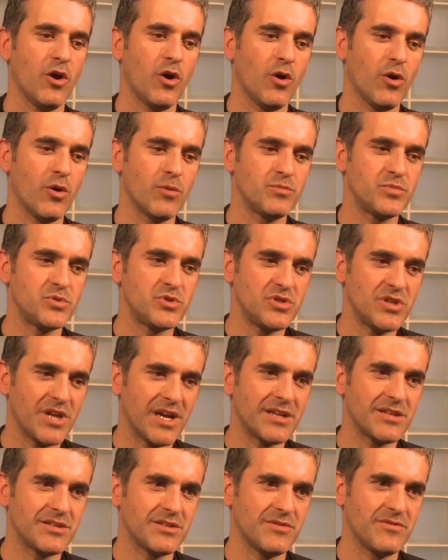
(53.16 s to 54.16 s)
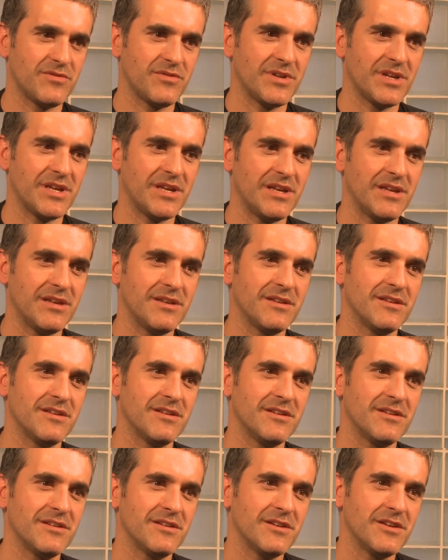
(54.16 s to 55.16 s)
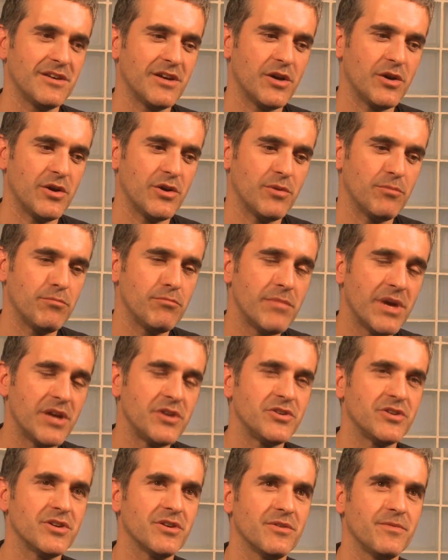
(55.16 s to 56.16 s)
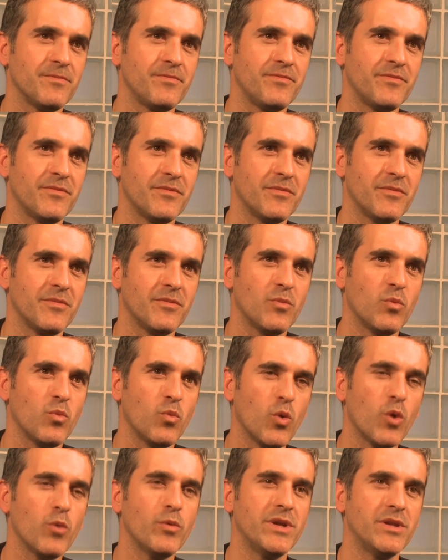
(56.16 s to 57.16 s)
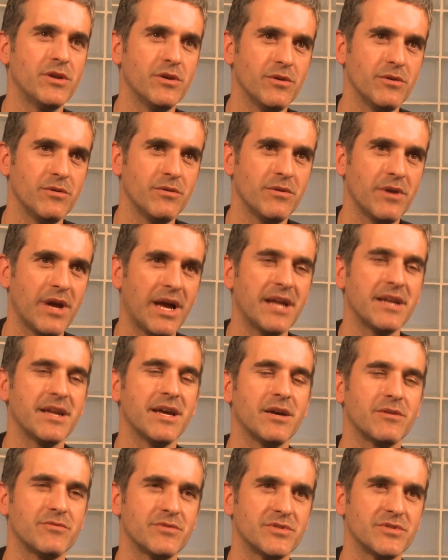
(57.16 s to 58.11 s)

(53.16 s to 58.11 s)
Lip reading: objectively measure what we do and our